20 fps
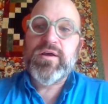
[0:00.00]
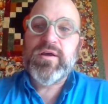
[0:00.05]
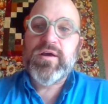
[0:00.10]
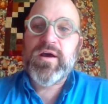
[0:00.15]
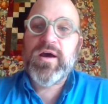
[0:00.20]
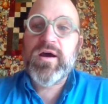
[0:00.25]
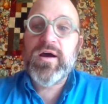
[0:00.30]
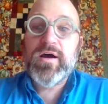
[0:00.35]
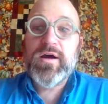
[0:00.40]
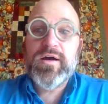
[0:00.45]

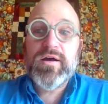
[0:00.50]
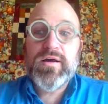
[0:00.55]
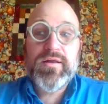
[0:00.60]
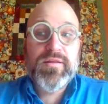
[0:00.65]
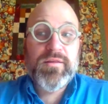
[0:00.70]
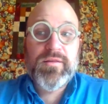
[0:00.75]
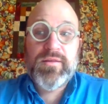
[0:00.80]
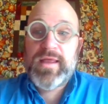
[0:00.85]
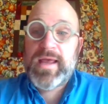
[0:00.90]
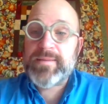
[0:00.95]

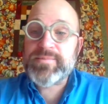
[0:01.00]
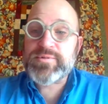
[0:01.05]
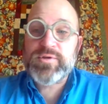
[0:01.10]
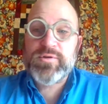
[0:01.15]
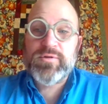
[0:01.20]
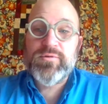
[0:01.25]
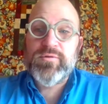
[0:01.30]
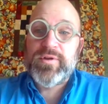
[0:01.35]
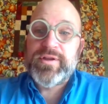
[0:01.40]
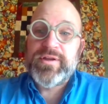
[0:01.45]

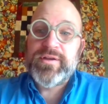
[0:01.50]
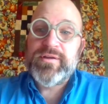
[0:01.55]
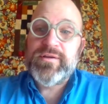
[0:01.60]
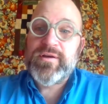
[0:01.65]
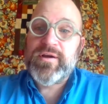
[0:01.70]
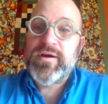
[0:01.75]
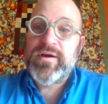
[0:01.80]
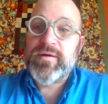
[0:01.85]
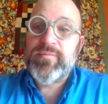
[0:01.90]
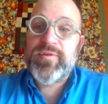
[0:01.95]
Absolutely.
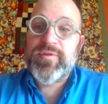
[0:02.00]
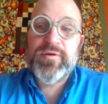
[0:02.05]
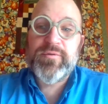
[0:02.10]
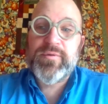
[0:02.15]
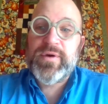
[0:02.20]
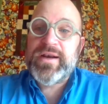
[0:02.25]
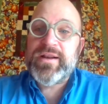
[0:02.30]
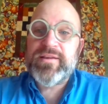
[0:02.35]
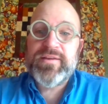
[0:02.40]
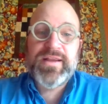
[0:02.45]

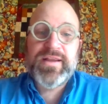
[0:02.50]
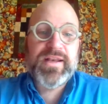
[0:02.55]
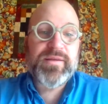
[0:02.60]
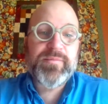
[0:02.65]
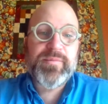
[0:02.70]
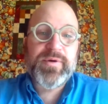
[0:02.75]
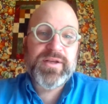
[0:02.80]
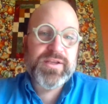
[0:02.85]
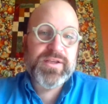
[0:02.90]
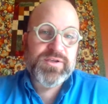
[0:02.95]
Theoretically,
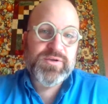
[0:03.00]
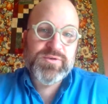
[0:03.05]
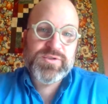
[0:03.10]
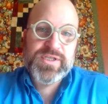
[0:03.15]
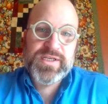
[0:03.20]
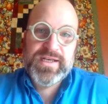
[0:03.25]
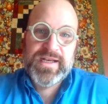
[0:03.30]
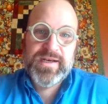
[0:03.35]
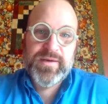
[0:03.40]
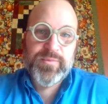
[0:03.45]
anybody can use it
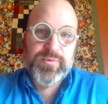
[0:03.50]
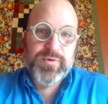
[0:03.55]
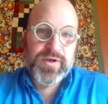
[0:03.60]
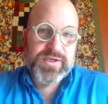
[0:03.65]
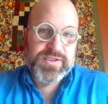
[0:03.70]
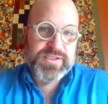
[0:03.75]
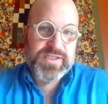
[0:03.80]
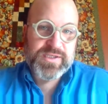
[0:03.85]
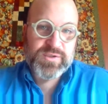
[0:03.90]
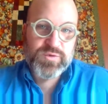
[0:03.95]
in any
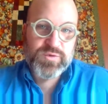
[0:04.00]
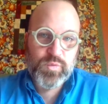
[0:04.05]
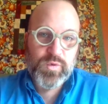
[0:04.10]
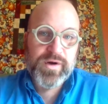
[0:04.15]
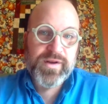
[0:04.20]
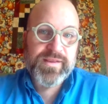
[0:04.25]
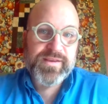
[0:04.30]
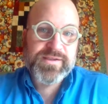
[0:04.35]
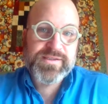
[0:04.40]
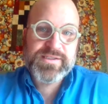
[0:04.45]
production. That's
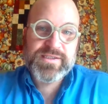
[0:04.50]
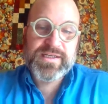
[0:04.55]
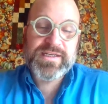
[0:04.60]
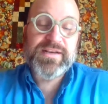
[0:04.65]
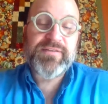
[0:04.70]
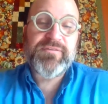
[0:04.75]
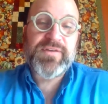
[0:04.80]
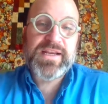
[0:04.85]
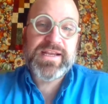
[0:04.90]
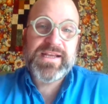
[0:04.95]
of the
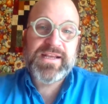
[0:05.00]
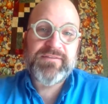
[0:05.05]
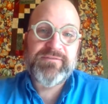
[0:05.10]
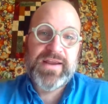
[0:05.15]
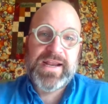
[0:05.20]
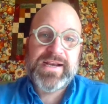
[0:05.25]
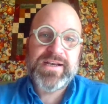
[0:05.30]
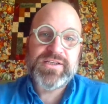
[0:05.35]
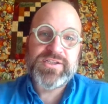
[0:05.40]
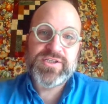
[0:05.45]
significant
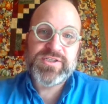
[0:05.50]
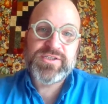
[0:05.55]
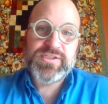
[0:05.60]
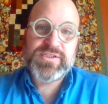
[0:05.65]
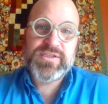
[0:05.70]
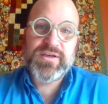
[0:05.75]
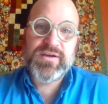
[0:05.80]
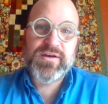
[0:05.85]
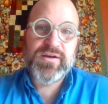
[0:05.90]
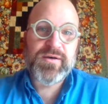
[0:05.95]
advantages.
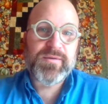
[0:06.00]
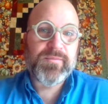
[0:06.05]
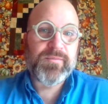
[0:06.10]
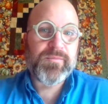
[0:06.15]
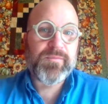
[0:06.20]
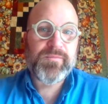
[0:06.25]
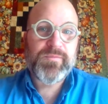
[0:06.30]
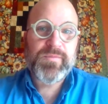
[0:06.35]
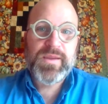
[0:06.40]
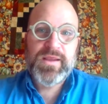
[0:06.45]

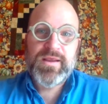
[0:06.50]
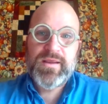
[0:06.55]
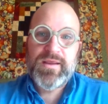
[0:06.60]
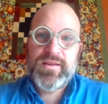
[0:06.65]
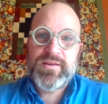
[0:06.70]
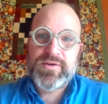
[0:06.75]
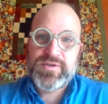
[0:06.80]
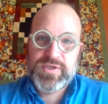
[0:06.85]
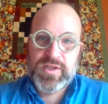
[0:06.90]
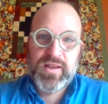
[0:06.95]

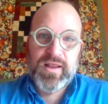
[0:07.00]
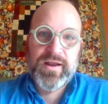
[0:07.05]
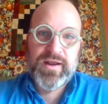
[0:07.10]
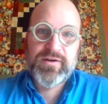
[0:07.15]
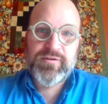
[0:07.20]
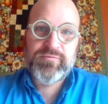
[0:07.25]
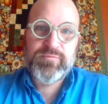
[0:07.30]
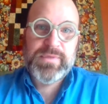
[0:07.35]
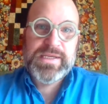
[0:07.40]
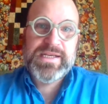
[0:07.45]
There's a lot
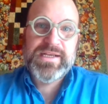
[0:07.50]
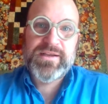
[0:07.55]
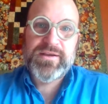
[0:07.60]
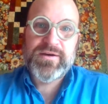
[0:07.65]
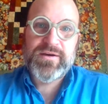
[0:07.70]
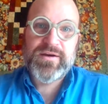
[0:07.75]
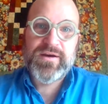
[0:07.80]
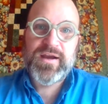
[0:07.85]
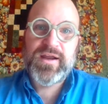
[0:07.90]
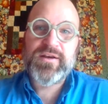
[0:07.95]
of
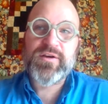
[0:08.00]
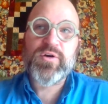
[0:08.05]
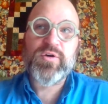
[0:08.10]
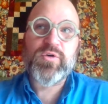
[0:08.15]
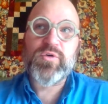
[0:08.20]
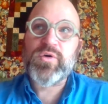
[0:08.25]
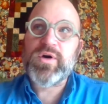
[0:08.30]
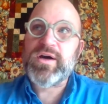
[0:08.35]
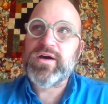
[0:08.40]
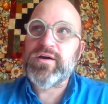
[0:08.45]
media. I
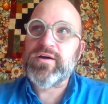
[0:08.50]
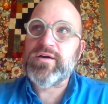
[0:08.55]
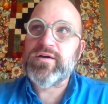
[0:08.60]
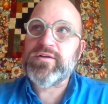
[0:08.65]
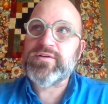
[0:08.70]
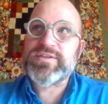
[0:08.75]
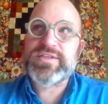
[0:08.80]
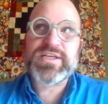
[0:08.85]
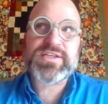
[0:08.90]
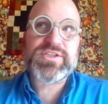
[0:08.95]
know
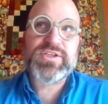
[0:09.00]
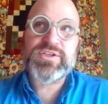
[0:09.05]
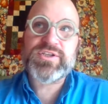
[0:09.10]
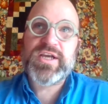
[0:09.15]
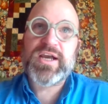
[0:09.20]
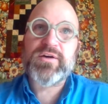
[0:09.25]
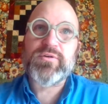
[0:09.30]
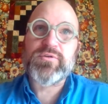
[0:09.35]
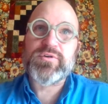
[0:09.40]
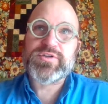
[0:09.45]
Dixon
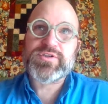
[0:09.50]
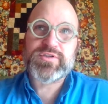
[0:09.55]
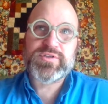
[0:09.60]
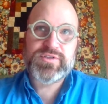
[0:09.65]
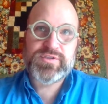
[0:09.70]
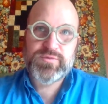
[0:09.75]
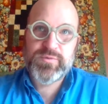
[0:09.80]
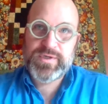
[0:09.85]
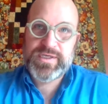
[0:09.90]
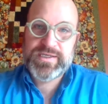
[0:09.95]
Jowers,
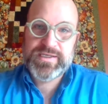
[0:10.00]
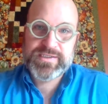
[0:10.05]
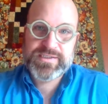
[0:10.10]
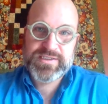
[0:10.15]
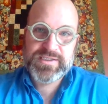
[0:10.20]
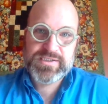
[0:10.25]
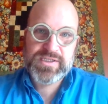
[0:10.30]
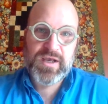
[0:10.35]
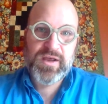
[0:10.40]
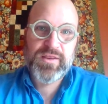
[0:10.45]
when he does
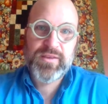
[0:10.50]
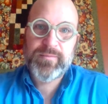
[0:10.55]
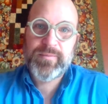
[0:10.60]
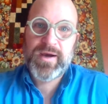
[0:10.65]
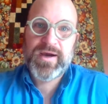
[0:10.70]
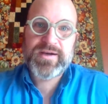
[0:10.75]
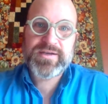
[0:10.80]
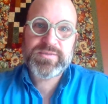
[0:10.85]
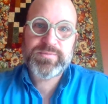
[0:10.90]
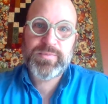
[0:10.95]
his On the
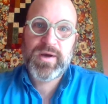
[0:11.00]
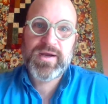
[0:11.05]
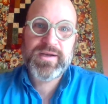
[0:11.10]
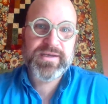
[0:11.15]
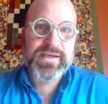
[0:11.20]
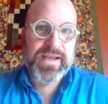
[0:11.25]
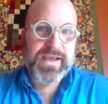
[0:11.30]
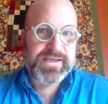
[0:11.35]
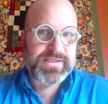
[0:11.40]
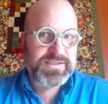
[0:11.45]
Box
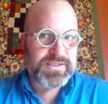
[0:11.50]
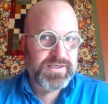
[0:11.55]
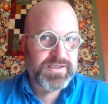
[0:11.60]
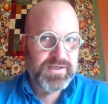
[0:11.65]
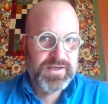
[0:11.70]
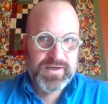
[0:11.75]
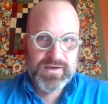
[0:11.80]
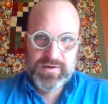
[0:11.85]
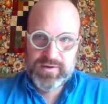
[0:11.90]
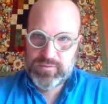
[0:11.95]
podcast,
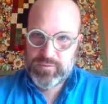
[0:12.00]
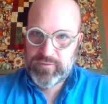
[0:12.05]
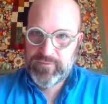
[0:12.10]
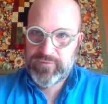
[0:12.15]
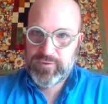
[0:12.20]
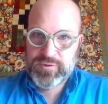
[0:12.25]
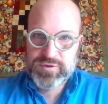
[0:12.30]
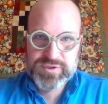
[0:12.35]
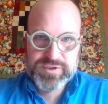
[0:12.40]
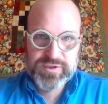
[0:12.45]

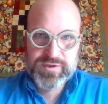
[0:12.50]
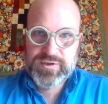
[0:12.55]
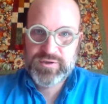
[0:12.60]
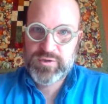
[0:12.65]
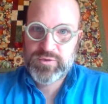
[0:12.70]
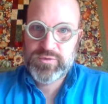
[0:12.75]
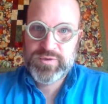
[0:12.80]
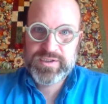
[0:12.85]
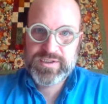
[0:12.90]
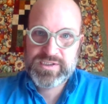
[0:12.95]
refers to the
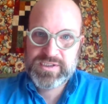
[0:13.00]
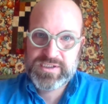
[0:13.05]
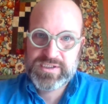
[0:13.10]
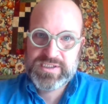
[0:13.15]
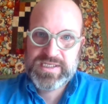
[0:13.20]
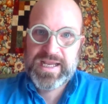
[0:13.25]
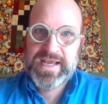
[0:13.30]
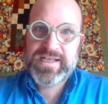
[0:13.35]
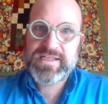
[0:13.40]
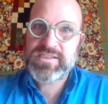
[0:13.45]
UDisc
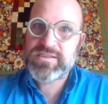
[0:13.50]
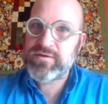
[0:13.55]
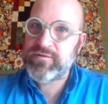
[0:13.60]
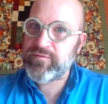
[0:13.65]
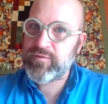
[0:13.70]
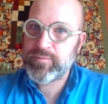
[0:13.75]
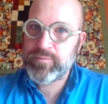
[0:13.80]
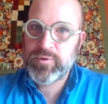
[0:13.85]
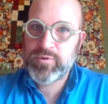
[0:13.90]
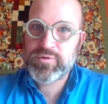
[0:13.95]
stats of
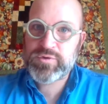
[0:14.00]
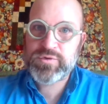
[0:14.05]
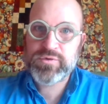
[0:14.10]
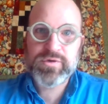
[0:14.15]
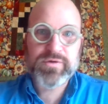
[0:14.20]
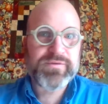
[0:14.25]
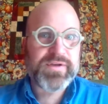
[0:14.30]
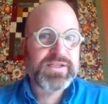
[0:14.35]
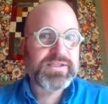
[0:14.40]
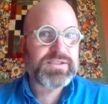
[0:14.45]
the Pro Tour
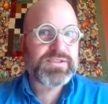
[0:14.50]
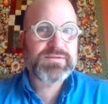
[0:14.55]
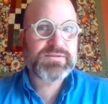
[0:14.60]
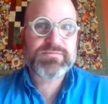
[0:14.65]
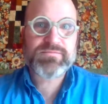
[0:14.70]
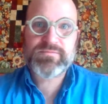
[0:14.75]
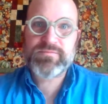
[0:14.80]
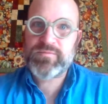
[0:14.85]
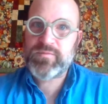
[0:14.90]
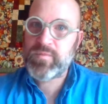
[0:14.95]
events
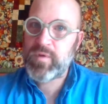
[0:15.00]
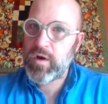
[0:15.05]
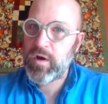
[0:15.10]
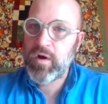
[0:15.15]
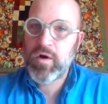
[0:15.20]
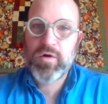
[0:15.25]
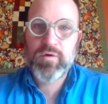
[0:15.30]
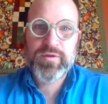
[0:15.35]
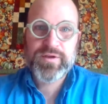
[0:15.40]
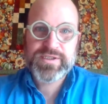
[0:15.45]

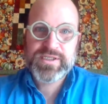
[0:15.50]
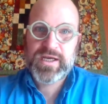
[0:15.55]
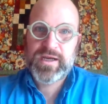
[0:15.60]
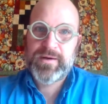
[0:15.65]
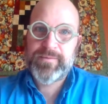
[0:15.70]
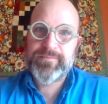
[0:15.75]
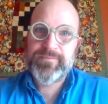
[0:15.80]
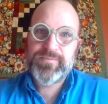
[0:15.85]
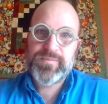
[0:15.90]
all the time.